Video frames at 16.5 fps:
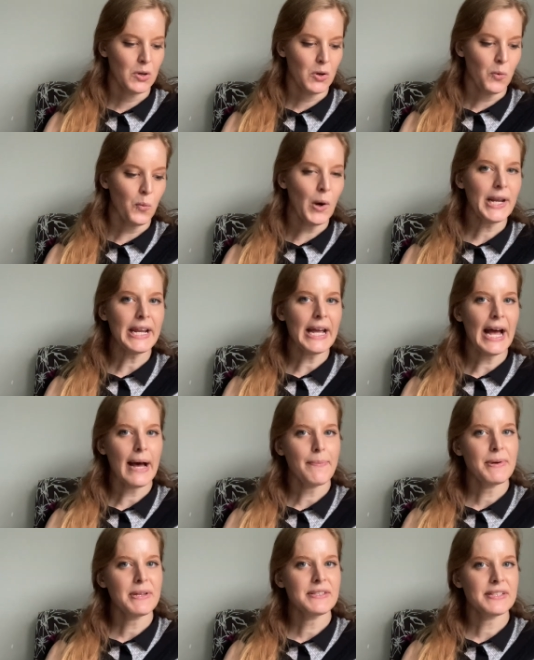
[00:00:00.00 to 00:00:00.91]
what
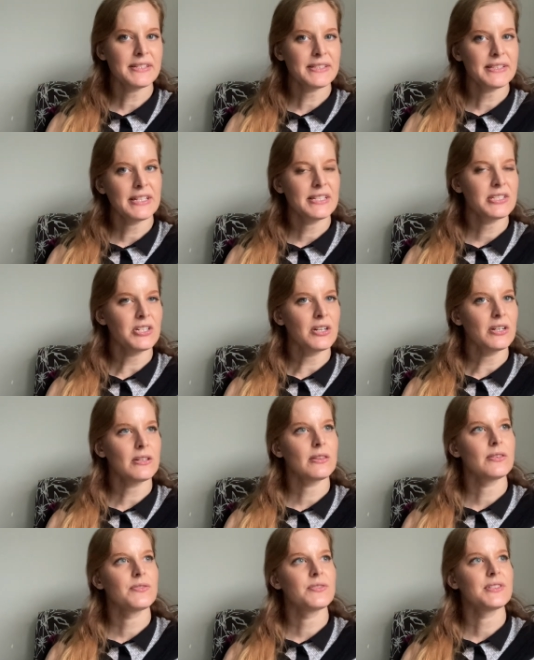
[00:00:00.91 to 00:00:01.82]
happens is they
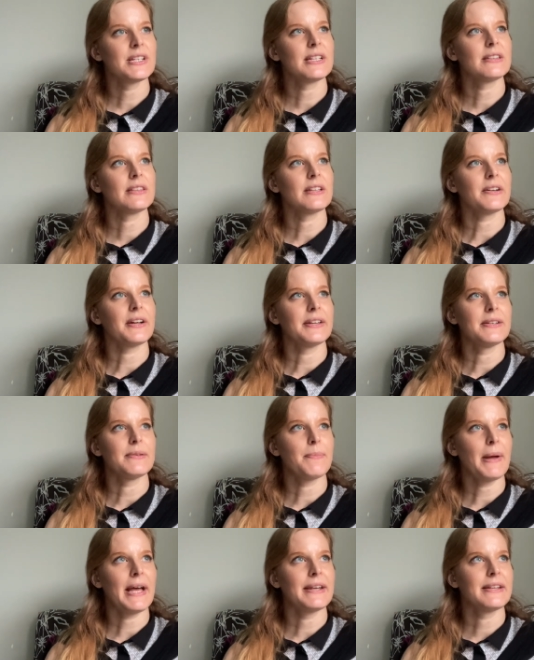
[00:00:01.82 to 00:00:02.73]
start losing their
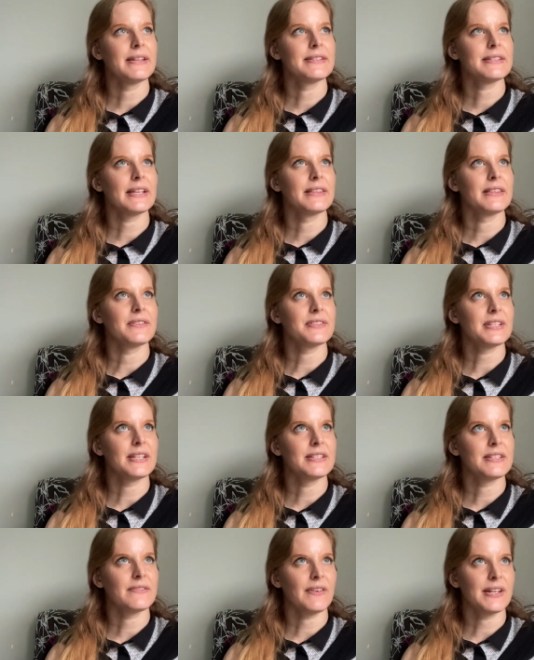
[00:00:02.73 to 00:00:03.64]
independence and their
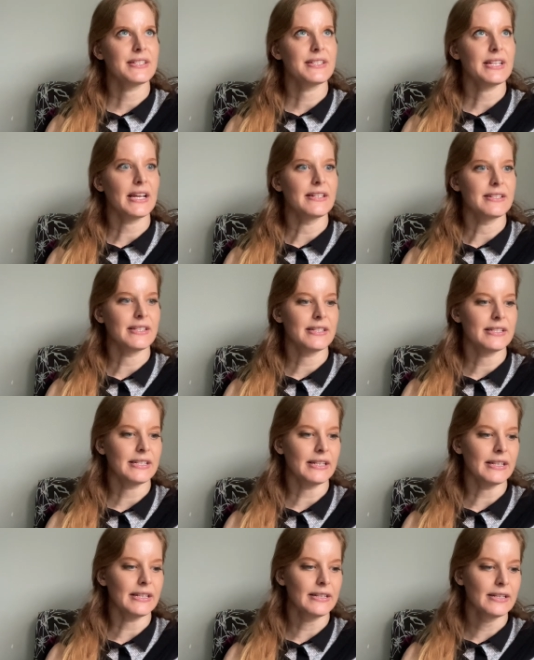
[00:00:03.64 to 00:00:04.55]
sense of
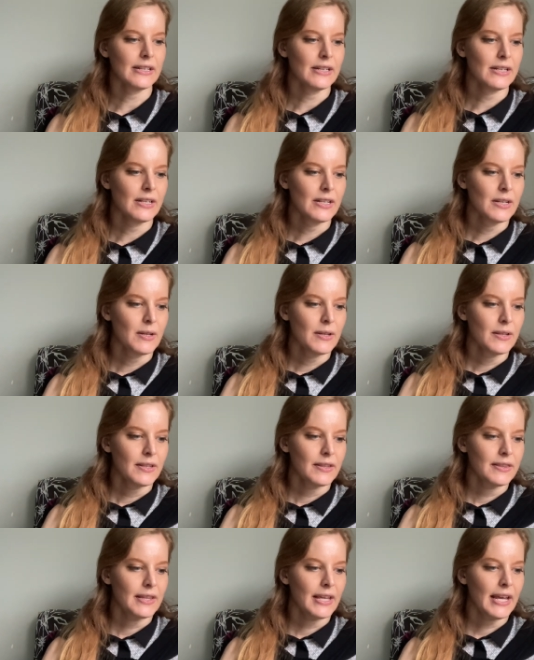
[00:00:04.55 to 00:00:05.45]
identity.
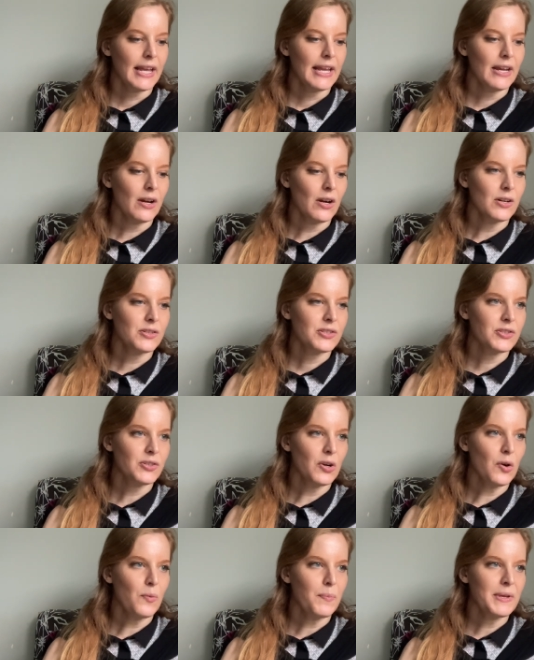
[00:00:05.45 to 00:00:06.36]
They are
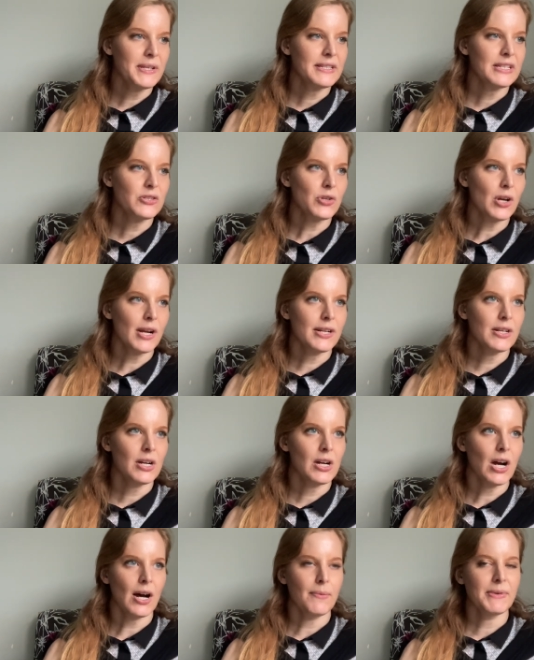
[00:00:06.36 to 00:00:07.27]
so busy trying to
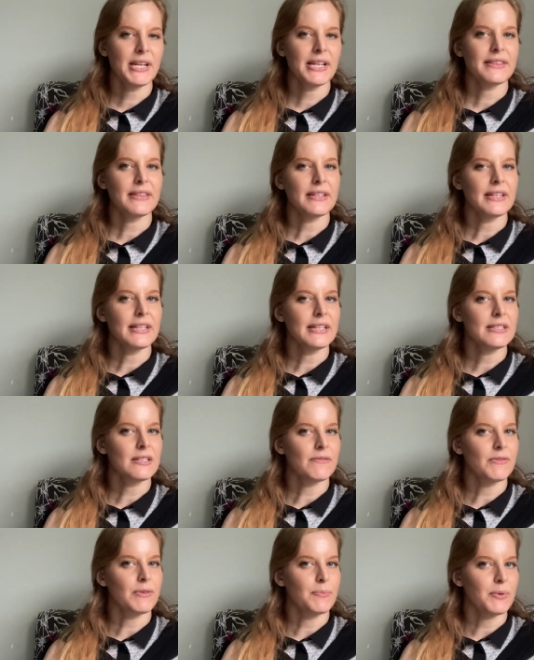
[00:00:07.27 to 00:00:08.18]
accommodate the needs
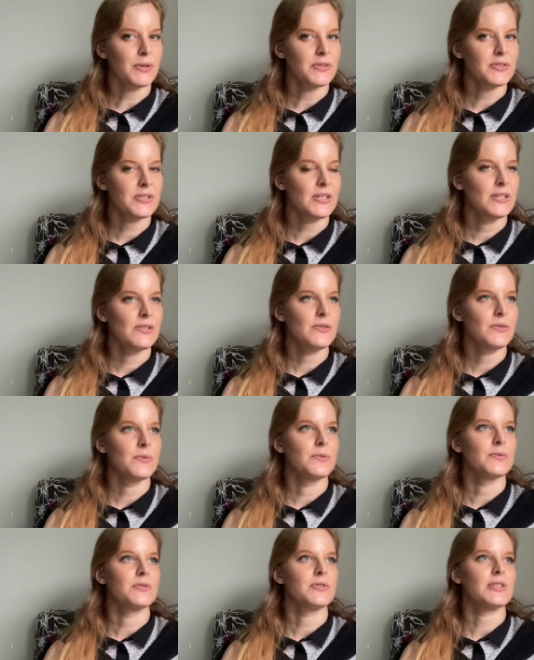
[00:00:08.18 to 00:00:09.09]
of the person
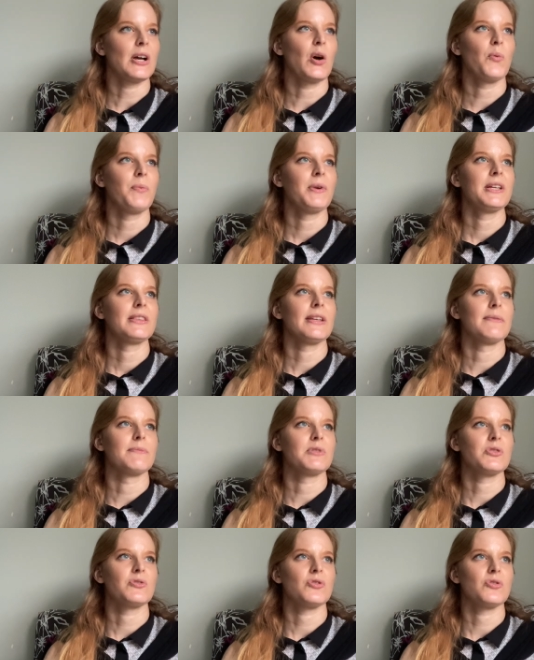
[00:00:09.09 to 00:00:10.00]
who's helping them
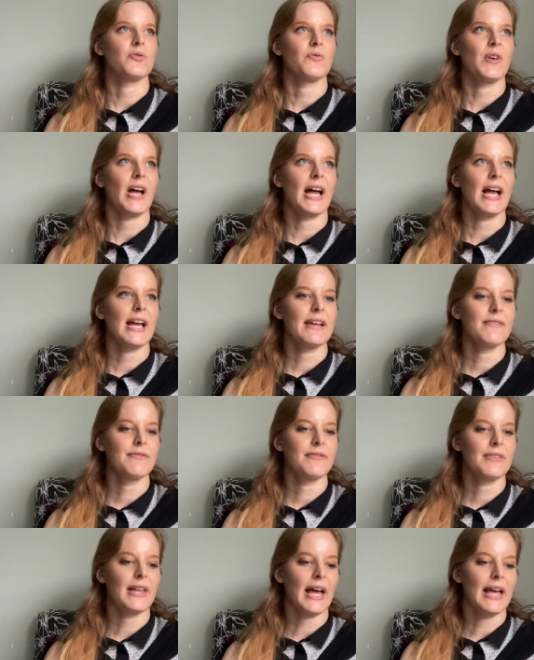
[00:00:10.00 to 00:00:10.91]
to survive
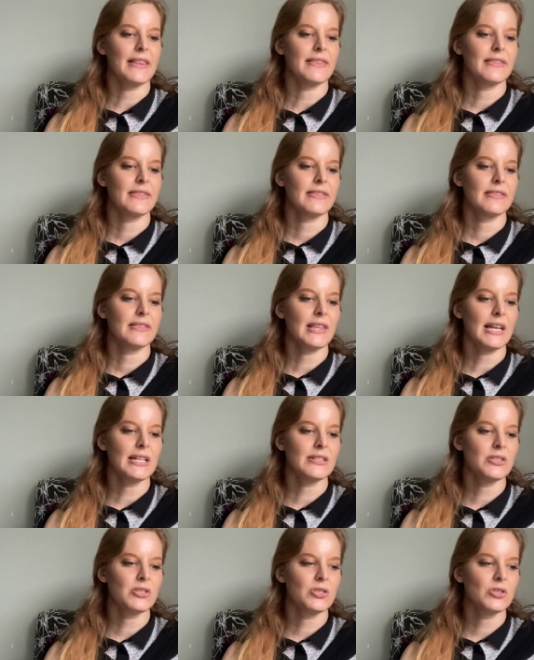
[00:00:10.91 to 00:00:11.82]
that
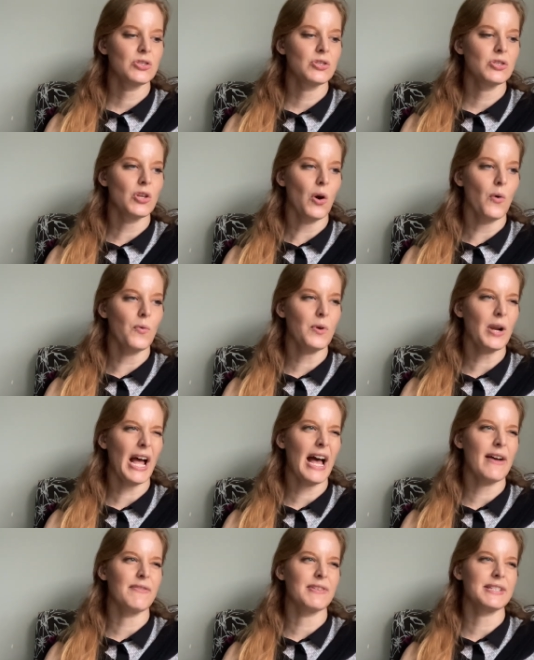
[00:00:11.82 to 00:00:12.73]
they don't
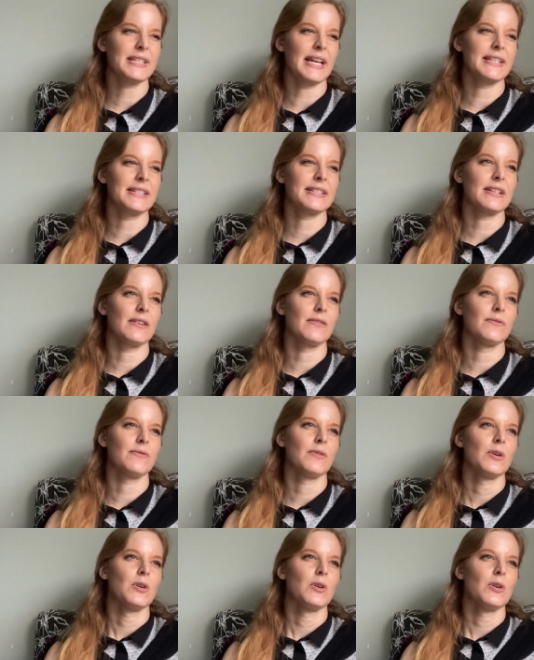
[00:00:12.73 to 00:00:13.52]
have a sense of